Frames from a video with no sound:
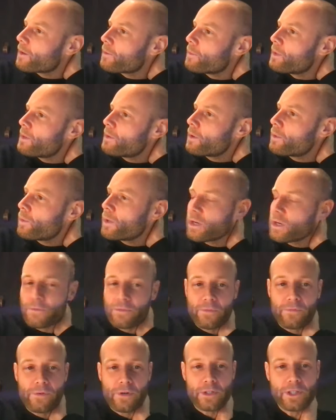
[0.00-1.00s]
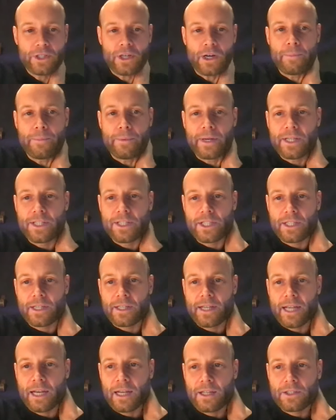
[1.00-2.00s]
we were one of the first companies in the
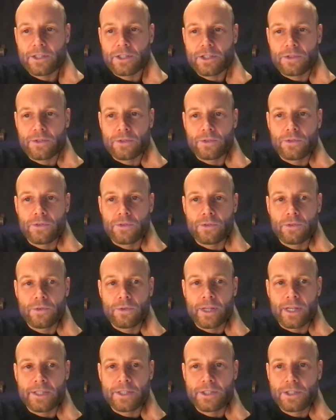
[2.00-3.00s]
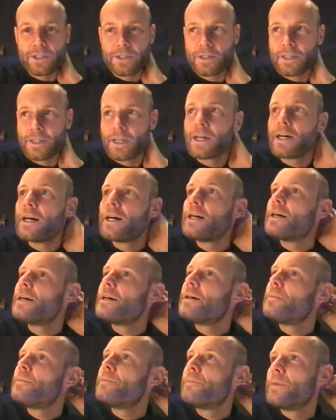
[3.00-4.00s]
Netherlands to do this.
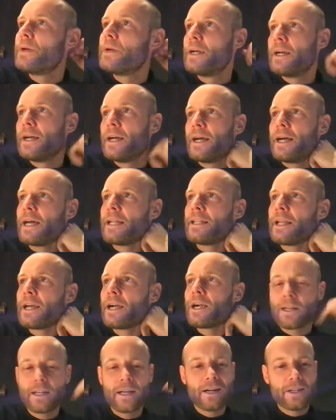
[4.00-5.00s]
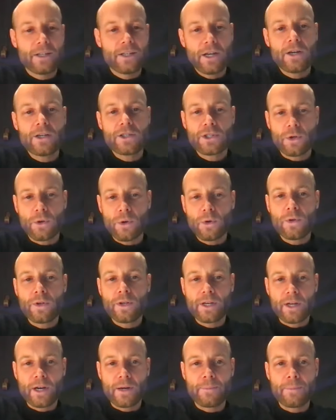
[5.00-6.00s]
And there are also
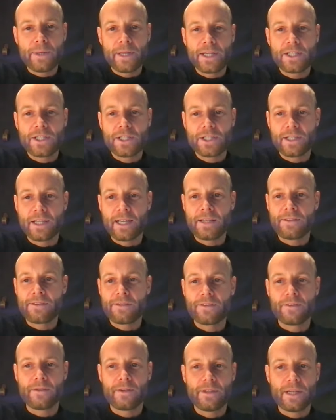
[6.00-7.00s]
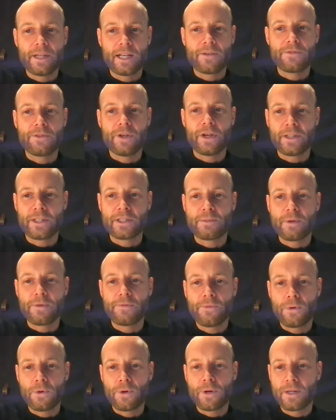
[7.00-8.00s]
older companies that have done this
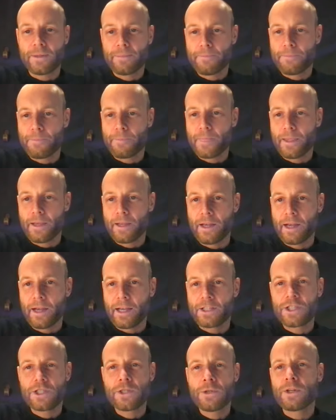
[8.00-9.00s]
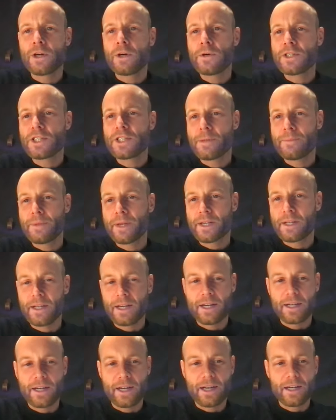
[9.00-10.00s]
before. Steward ownership,
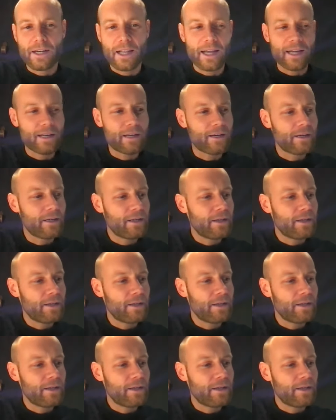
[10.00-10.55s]
there are like